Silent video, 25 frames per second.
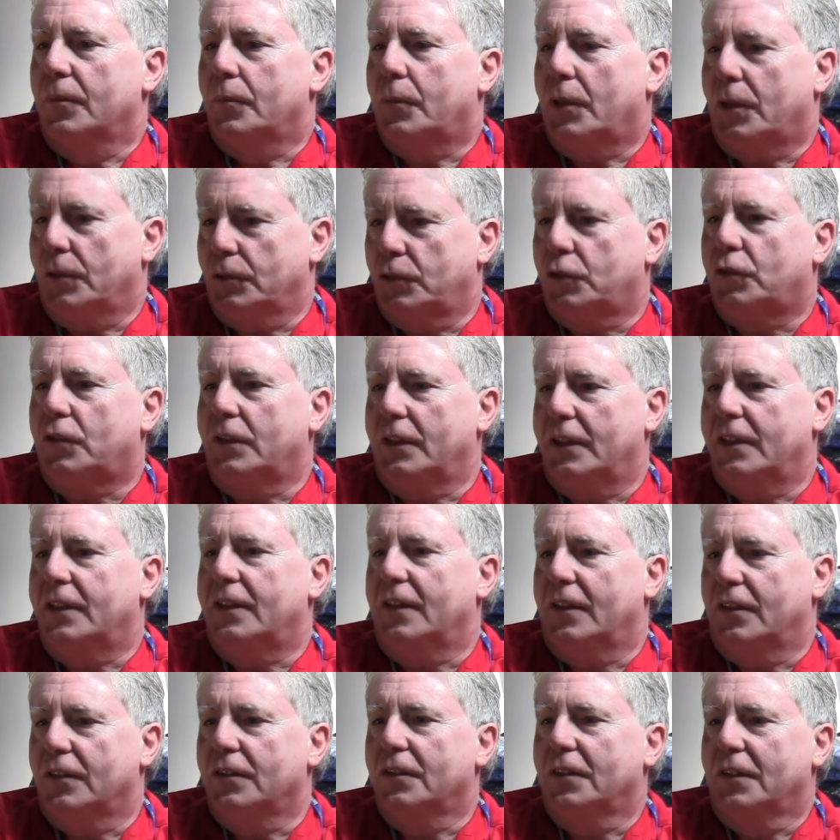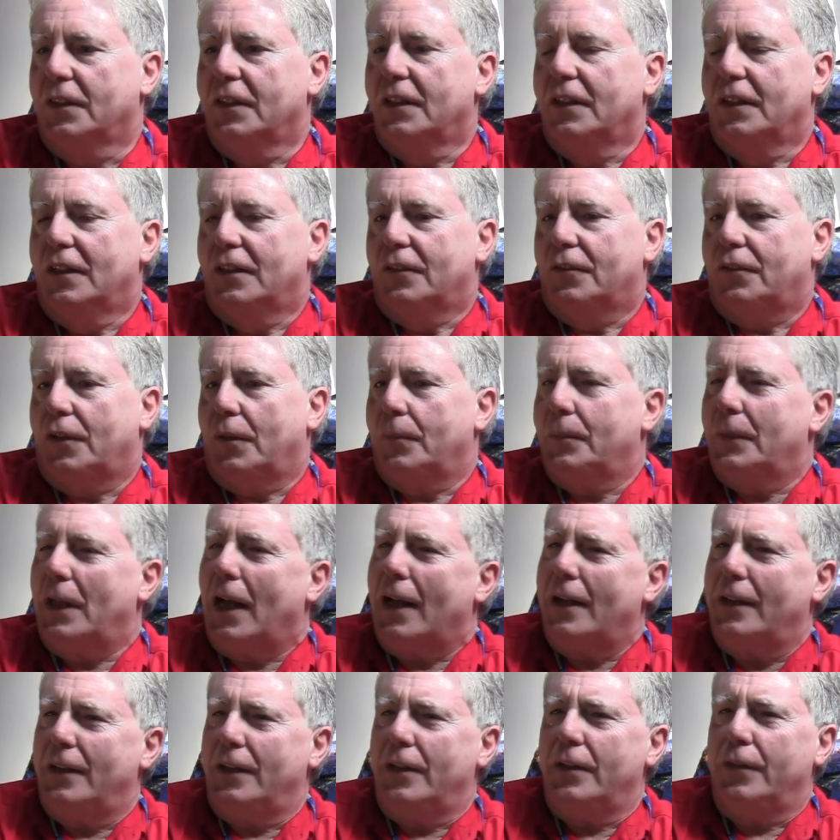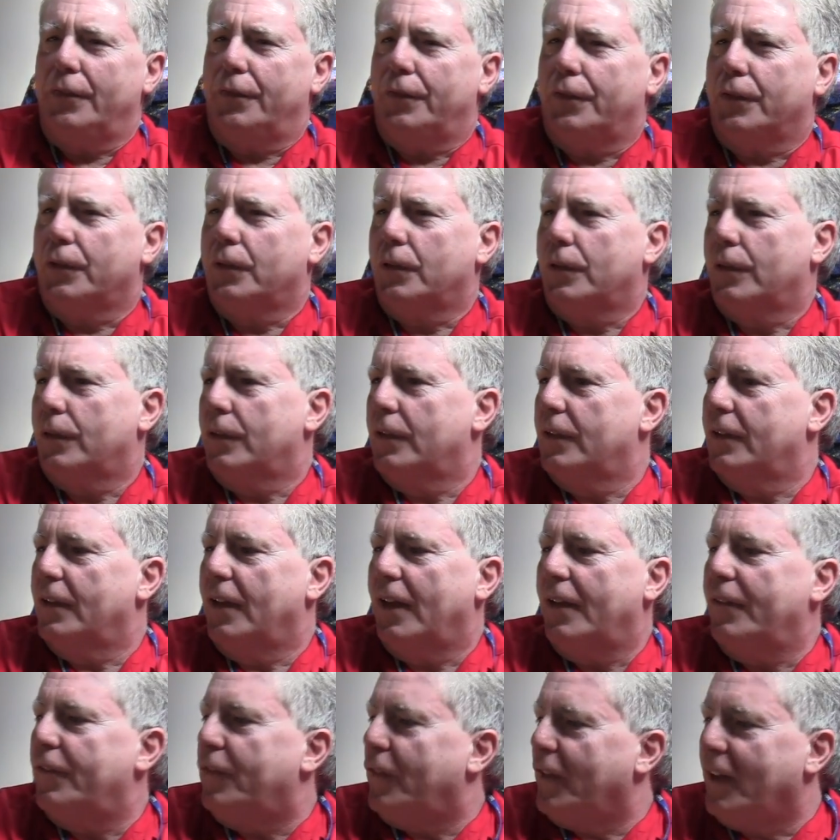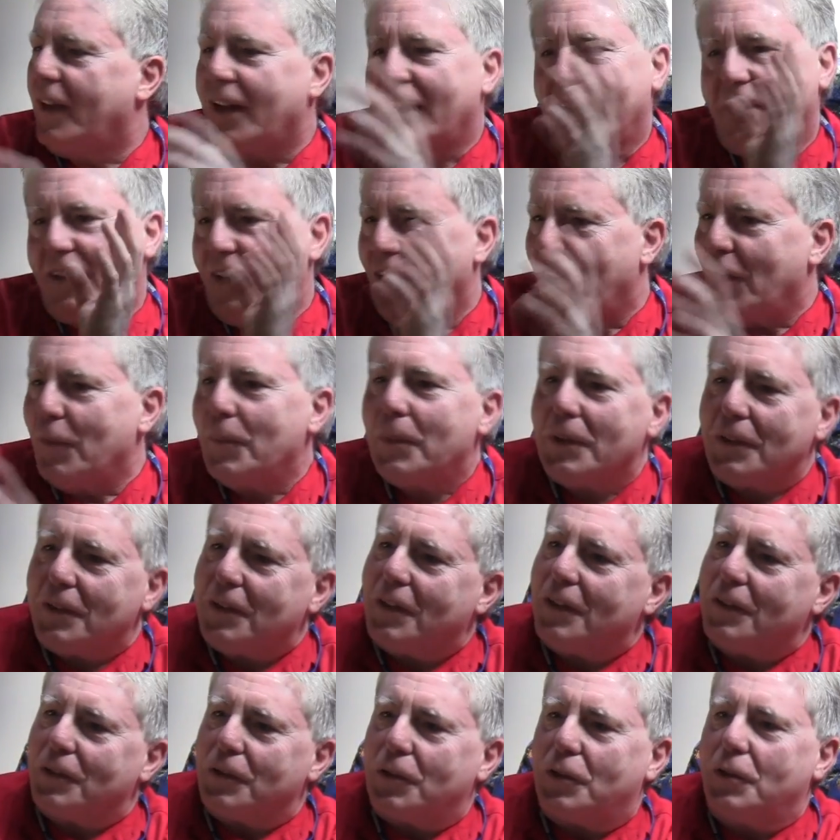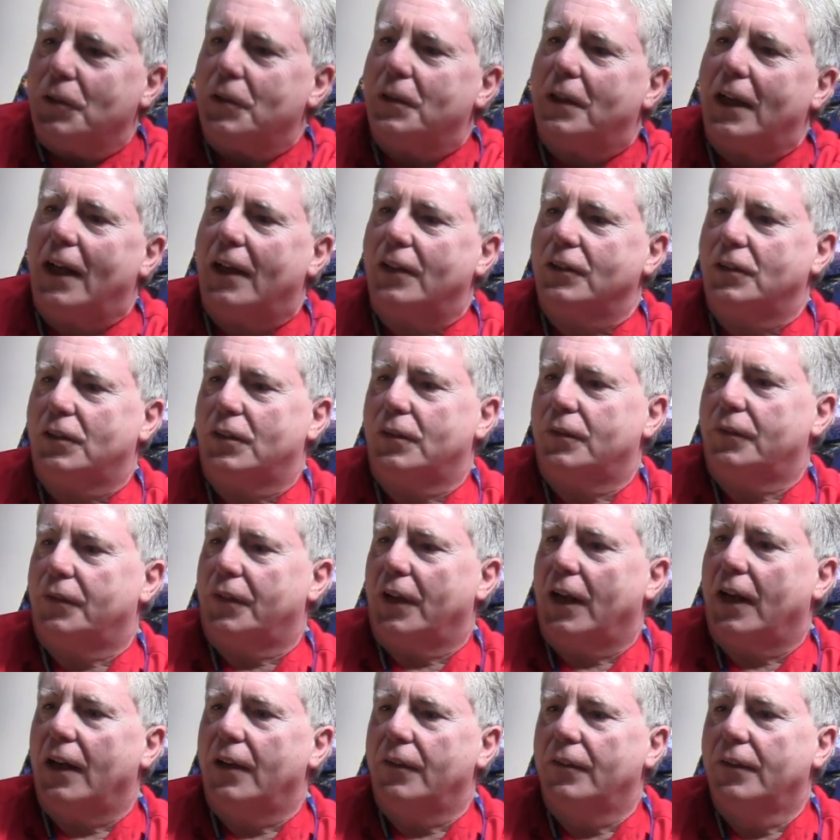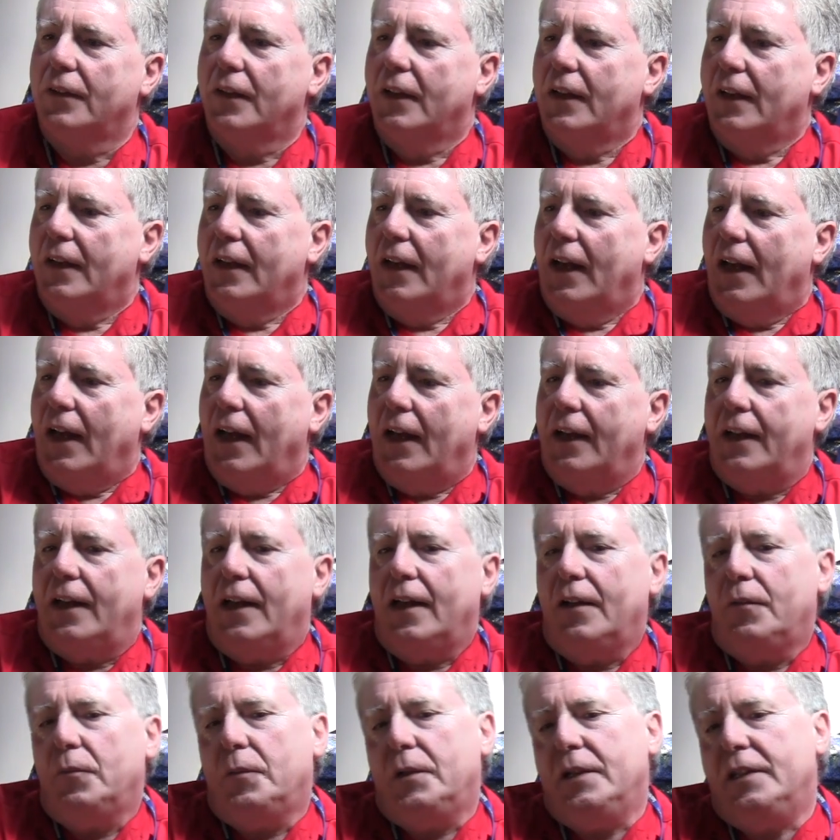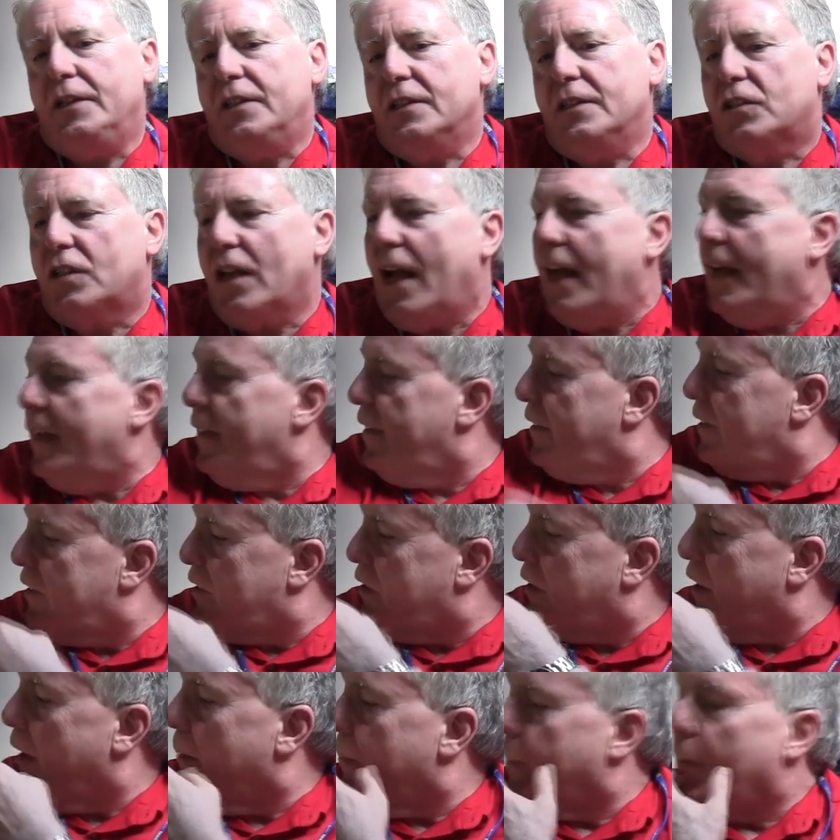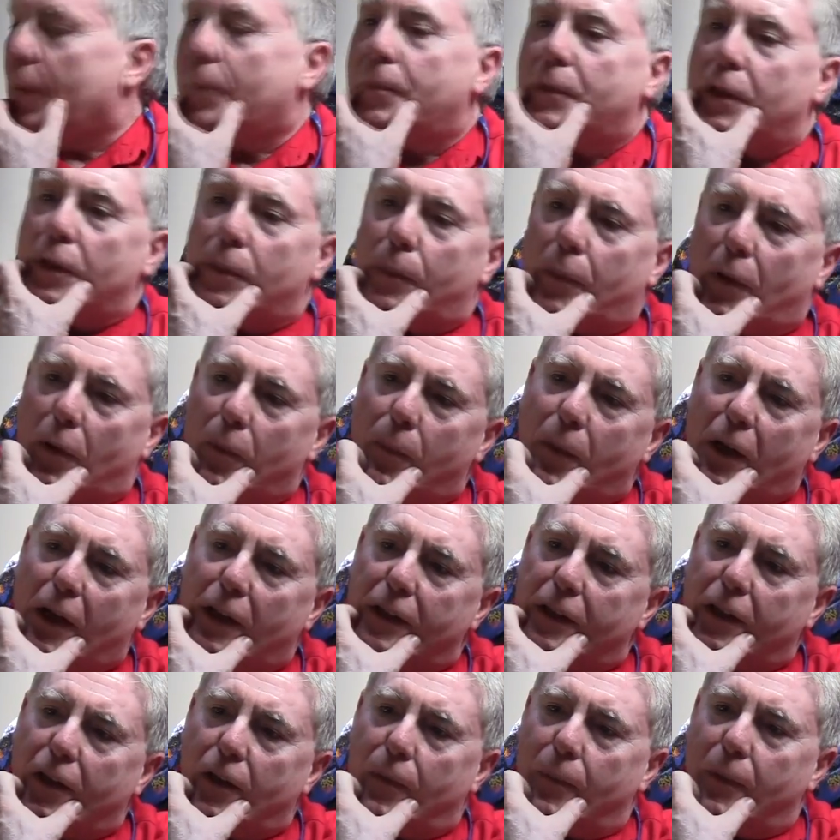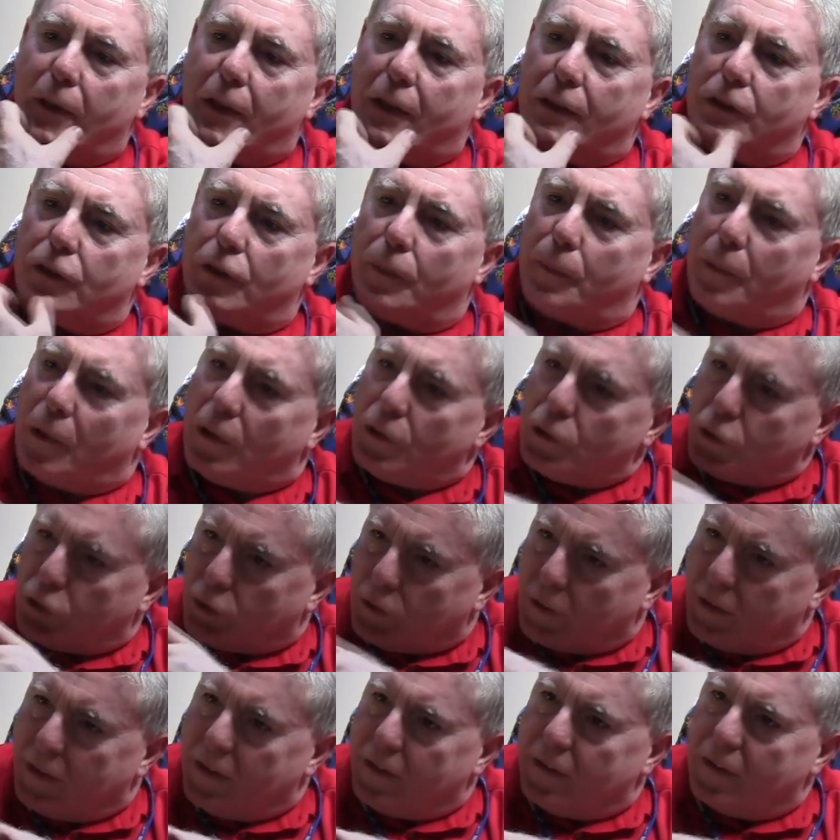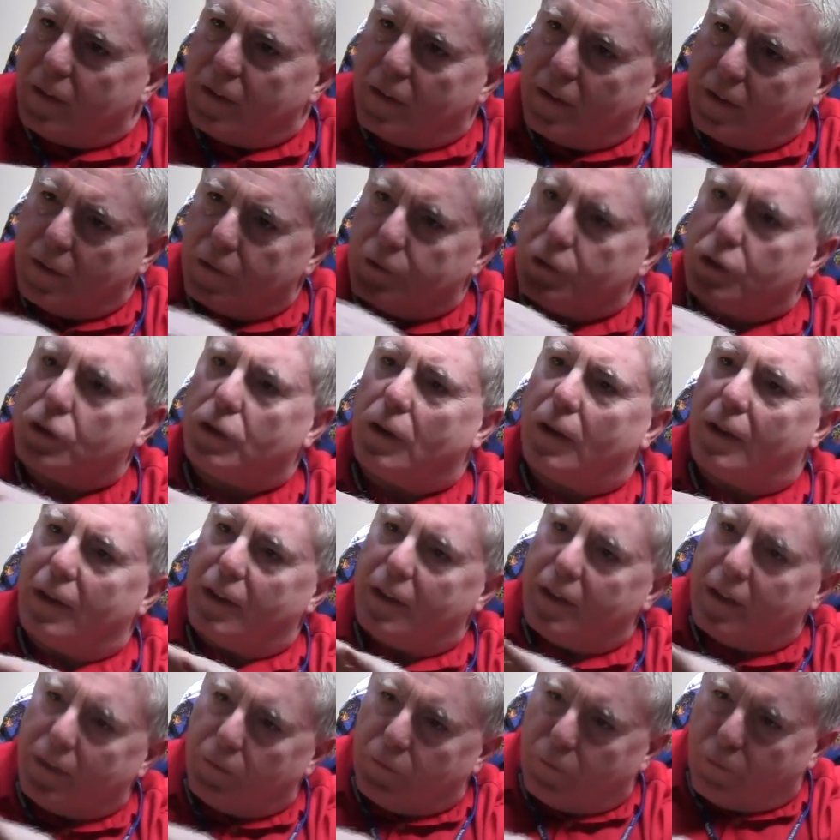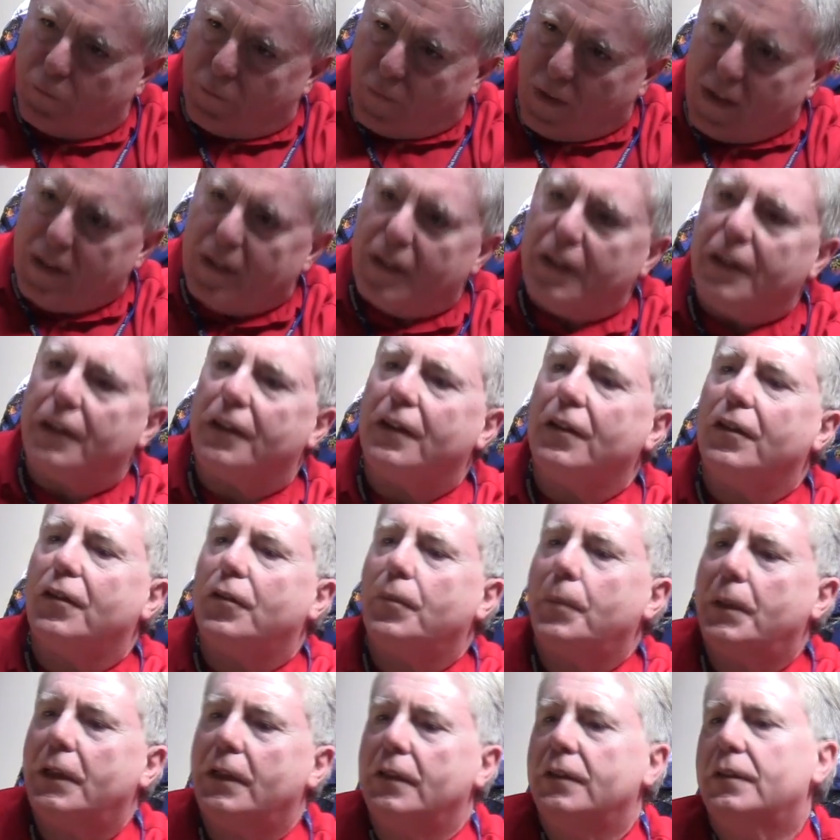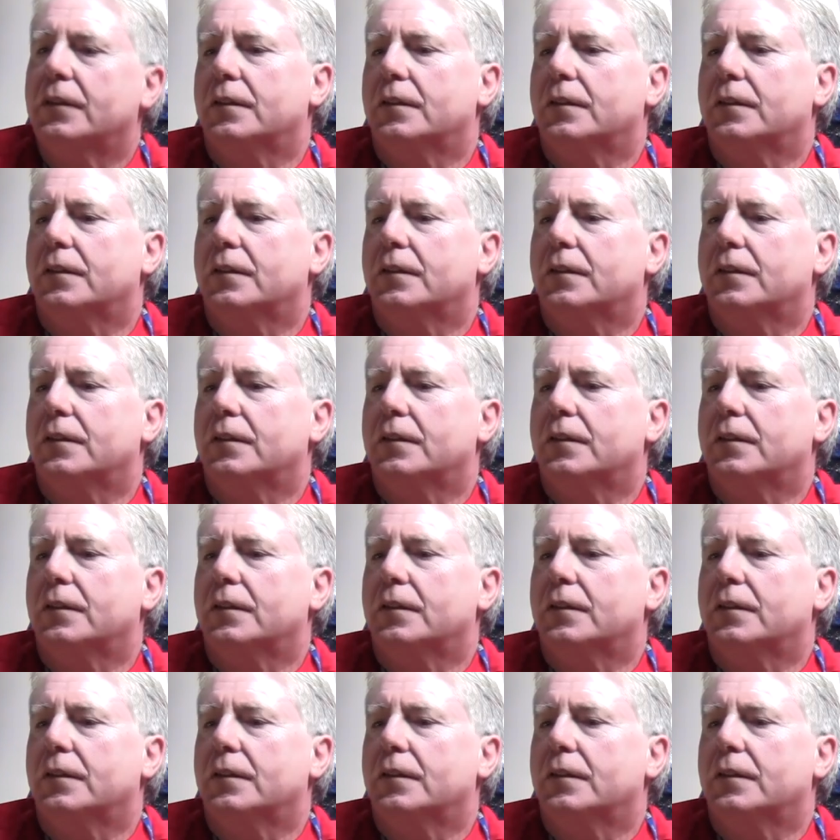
Pro Street deal. From 94, I forget now, but till 2005. And then we decided to step up to the Pro Mod deal because the Pro Street deal started fading a little bit.